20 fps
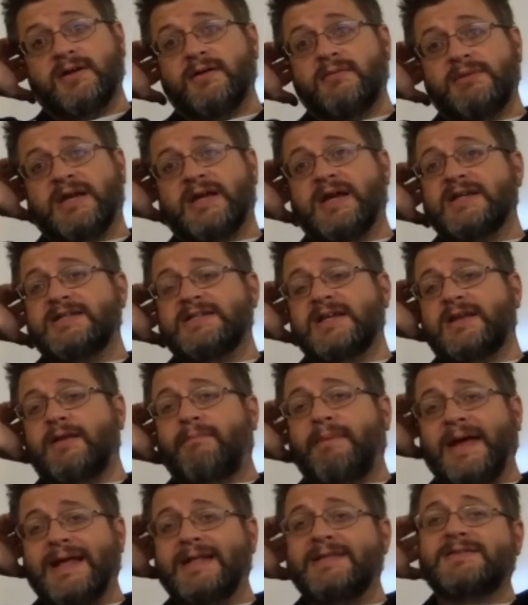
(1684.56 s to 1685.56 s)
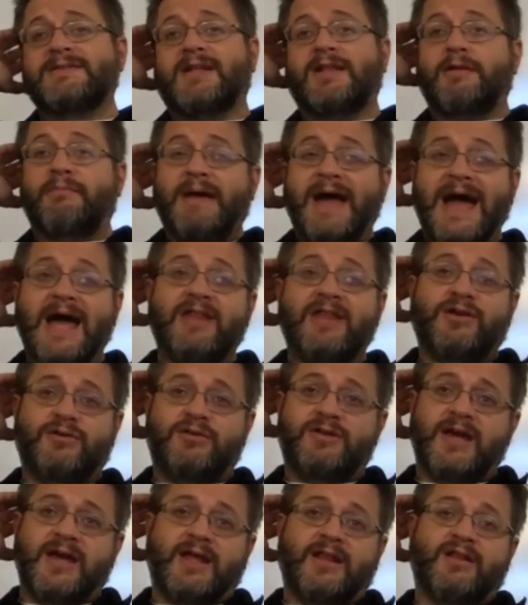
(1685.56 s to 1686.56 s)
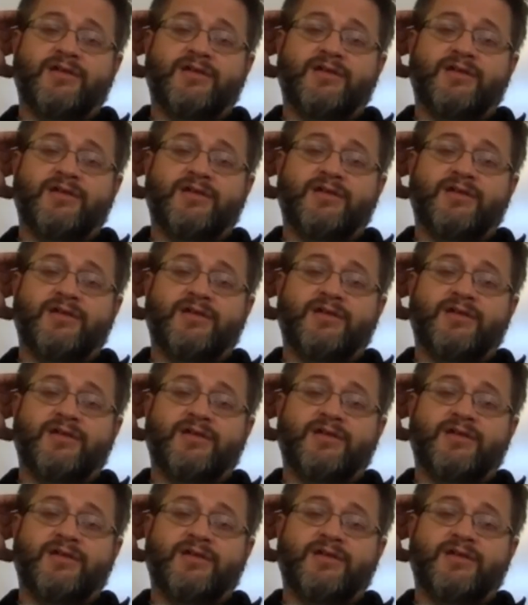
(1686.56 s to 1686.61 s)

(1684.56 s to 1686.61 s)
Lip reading: because it depends on the path you take.